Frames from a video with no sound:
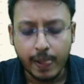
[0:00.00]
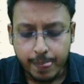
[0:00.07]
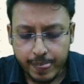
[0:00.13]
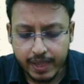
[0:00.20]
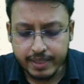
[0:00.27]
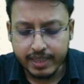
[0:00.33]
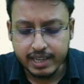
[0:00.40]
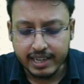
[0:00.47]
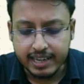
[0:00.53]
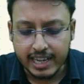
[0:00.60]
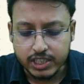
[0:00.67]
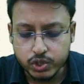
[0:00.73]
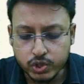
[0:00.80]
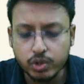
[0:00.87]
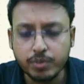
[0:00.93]
Then the
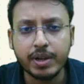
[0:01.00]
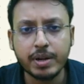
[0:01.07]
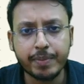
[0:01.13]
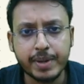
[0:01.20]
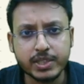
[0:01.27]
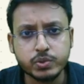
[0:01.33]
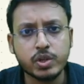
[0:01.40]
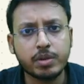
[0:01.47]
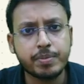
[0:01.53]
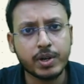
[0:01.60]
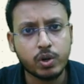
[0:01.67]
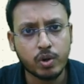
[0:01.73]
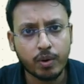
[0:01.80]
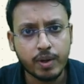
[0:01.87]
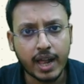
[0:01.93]
customer base will be
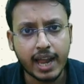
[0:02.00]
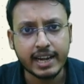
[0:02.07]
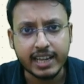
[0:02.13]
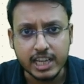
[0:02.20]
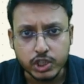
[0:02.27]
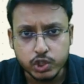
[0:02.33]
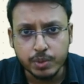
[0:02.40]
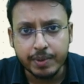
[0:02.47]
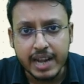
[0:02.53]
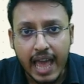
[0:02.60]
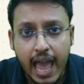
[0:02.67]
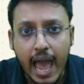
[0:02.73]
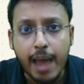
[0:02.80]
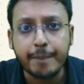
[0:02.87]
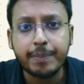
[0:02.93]
low, and customer
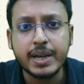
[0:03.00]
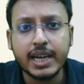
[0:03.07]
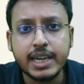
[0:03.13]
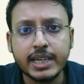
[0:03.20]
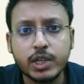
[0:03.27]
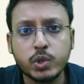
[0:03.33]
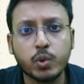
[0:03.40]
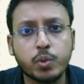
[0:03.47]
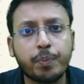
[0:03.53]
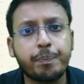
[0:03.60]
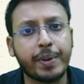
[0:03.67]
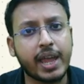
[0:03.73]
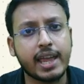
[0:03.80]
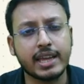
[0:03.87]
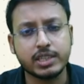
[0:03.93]
ability to
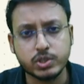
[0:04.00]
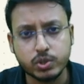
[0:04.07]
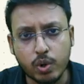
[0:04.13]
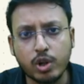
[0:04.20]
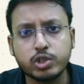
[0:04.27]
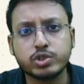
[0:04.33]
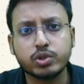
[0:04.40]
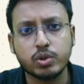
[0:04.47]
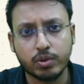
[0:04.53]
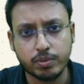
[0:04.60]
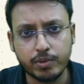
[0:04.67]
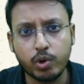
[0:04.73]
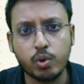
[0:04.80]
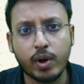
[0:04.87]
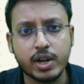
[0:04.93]
pay is also
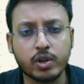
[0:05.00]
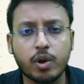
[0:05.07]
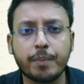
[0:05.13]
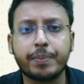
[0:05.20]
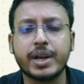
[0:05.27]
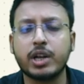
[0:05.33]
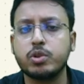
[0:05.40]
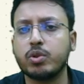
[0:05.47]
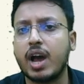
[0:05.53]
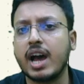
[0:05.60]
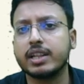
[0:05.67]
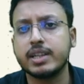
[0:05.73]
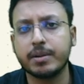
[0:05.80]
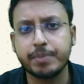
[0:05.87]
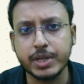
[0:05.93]
lower compared to
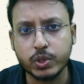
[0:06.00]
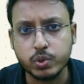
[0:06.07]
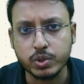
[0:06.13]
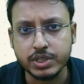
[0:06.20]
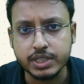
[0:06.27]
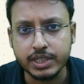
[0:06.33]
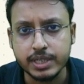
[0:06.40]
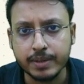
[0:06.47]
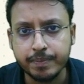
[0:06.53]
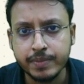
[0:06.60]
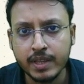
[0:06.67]
other metro city.